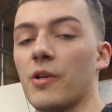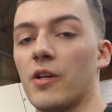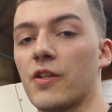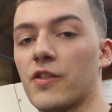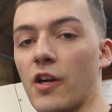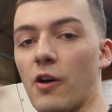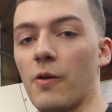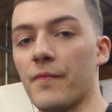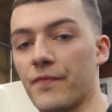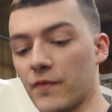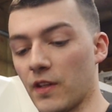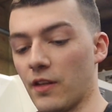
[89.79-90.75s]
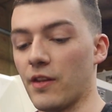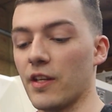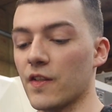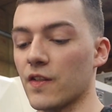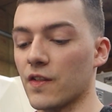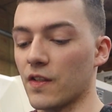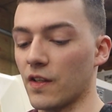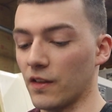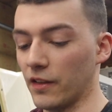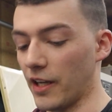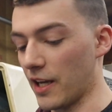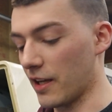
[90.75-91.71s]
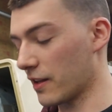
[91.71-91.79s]
So this
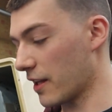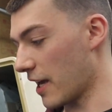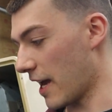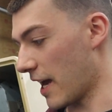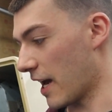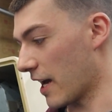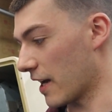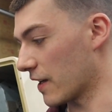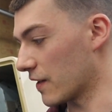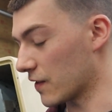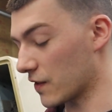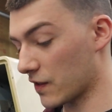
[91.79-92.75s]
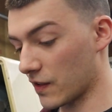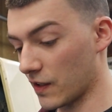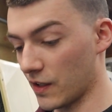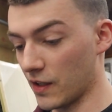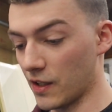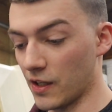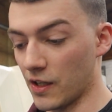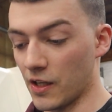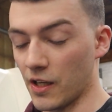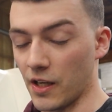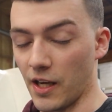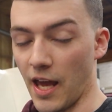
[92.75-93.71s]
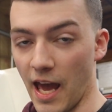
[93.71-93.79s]
lathe has
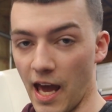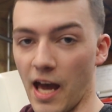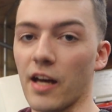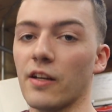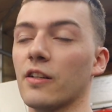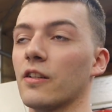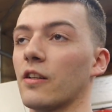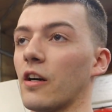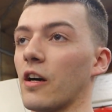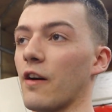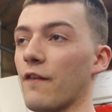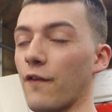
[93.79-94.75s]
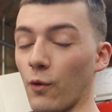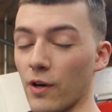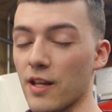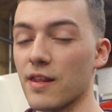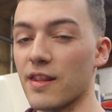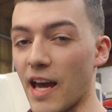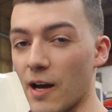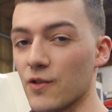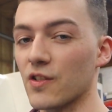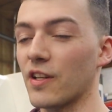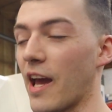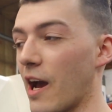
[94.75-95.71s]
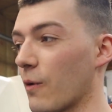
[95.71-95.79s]
had
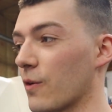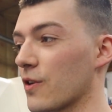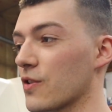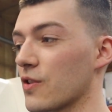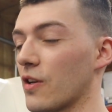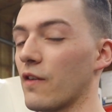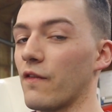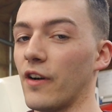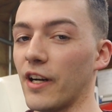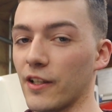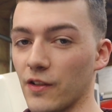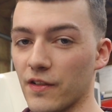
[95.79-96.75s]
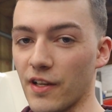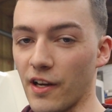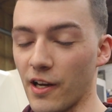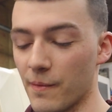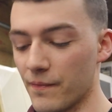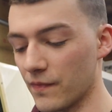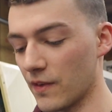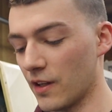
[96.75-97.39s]
40,000 hours of idle time,